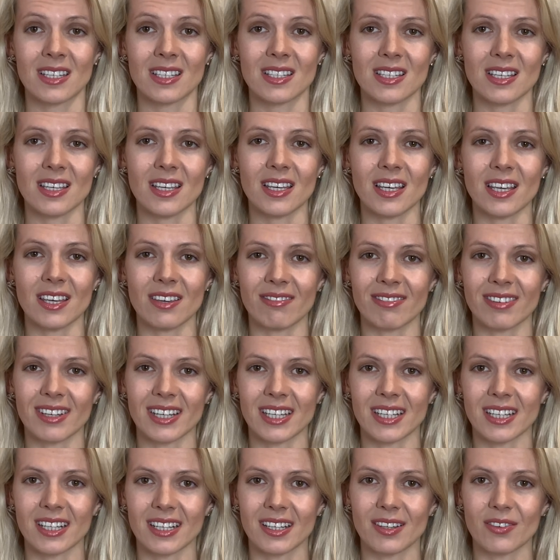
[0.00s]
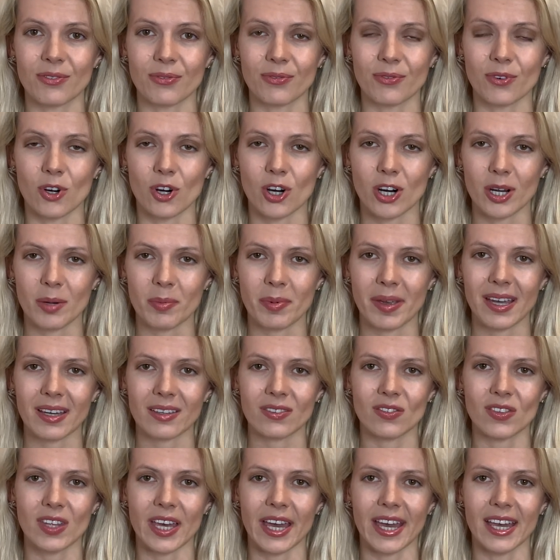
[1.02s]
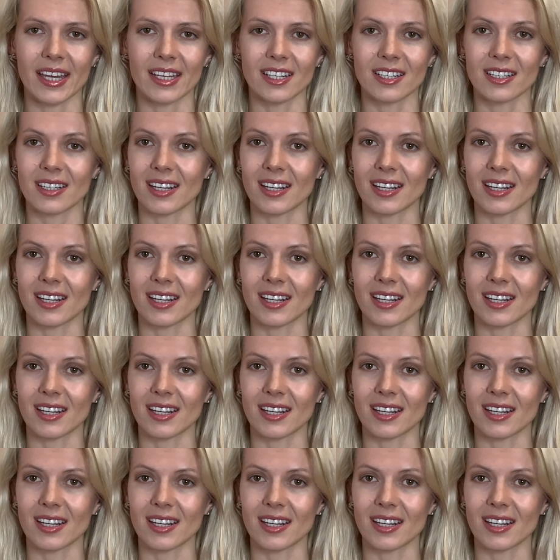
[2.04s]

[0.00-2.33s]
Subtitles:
See, even far back then,